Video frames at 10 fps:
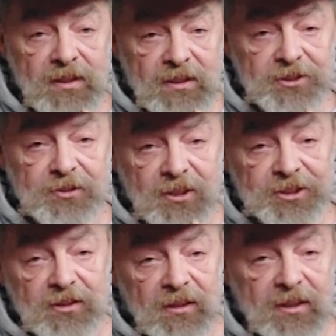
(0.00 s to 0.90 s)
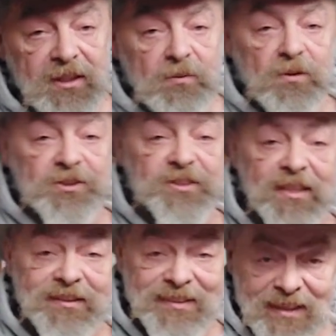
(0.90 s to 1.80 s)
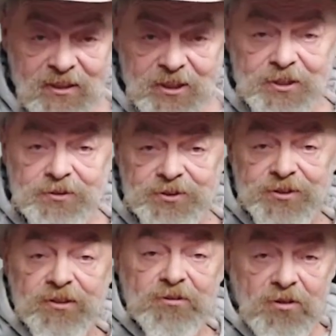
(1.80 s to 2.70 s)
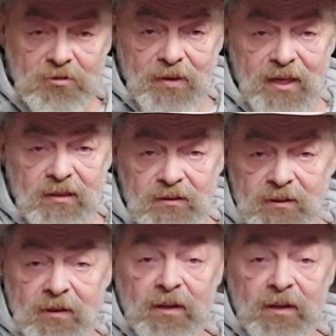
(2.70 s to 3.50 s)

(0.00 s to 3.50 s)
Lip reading: because originally the ones that did use the romal,